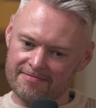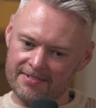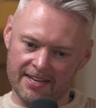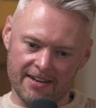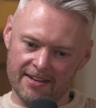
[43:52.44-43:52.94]

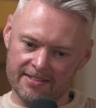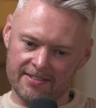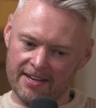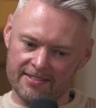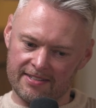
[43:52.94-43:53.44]
as
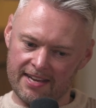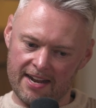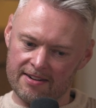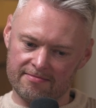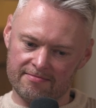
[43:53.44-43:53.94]
a
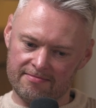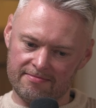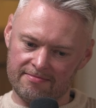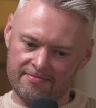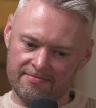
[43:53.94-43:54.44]
10,
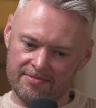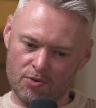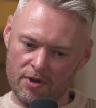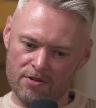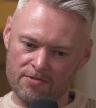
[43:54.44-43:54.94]

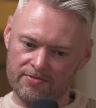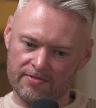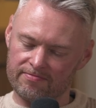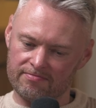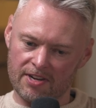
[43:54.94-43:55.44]
12,
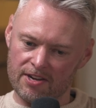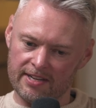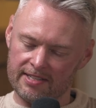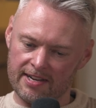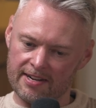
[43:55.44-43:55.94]

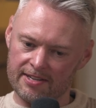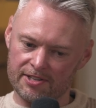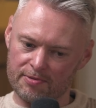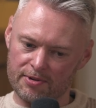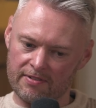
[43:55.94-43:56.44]
early
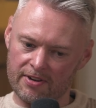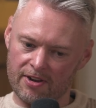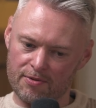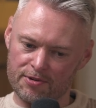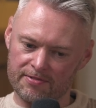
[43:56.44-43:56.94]
teenager, whatever,
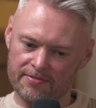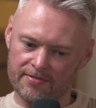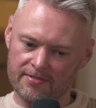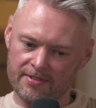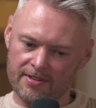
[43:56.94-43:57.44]
I would have,
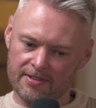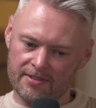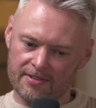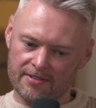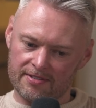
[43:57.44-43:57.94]

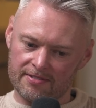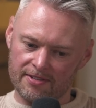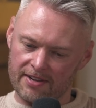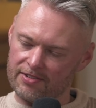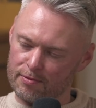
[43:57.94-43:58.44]

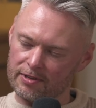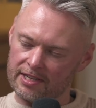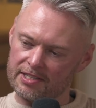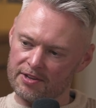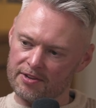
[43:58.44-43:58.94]
like, if someone
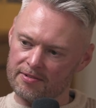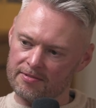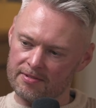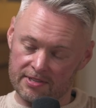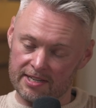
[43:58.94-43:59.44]
said
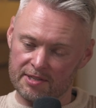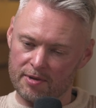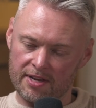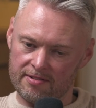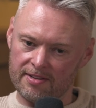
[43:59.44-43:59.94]
to
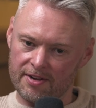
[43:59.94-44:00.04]
me, you